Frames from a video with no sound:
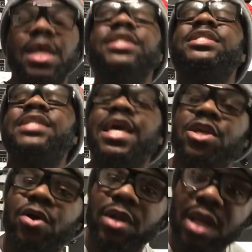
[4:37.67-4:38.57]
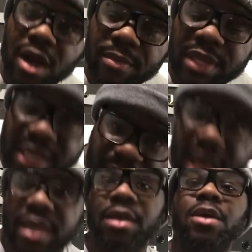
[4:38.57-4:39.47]
Set your alarm
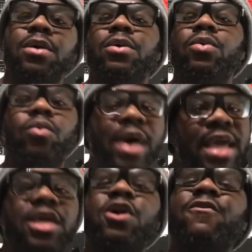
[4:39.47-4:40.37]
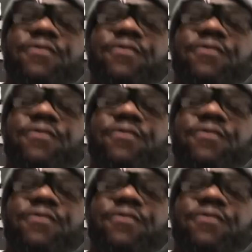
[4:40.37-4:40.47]
clock. Wake your